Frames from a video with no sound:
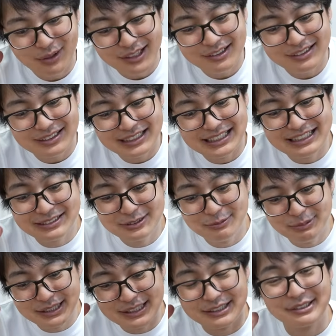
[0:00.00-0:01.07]
Well, it could
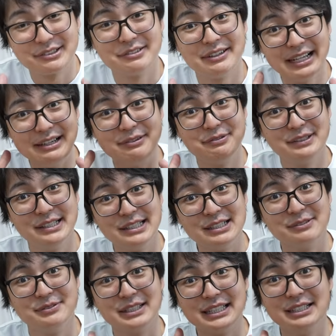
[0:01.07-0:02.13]
be a great
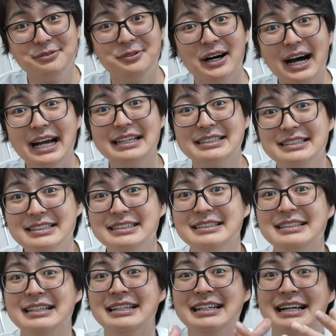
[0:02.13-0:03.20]
film if I could
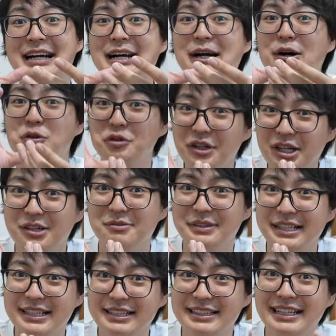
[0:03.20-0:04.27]
film
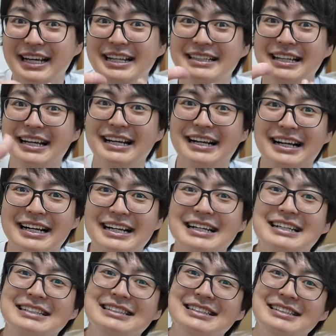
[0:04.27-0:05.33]
it and then,
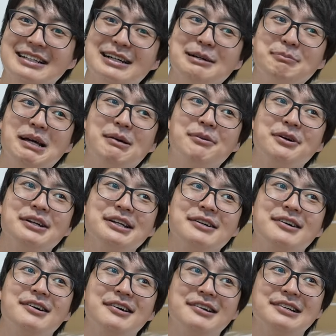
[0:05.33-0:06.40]
you know, memory
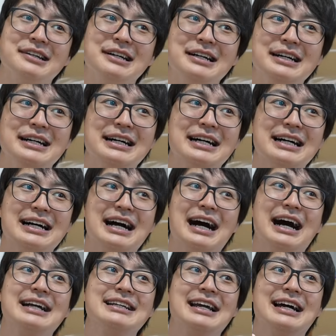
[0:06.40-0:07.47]
card,
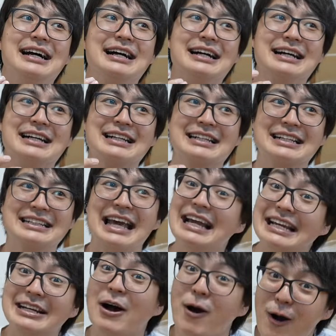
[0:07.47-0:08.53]
I can
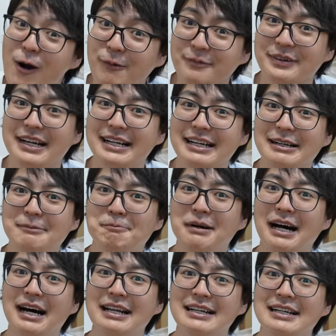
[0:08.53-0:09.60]
take it home.
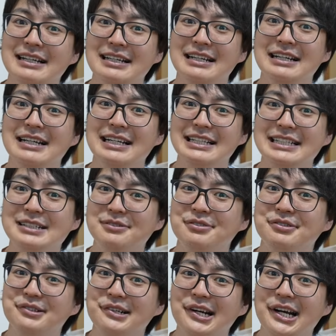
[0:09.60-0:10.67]
But
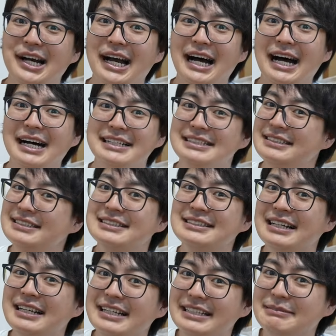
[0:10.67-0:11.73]
if I
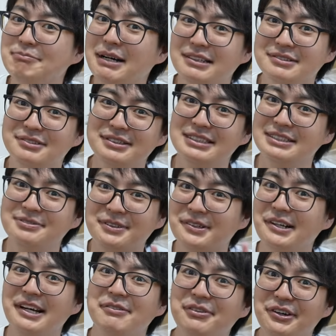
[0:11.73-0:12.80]
stay in Mount Fuji
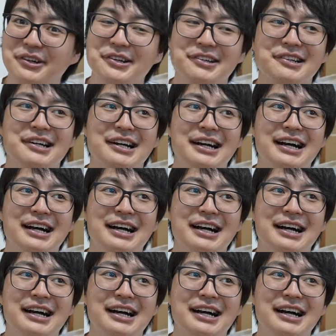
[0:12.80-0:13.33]
forever,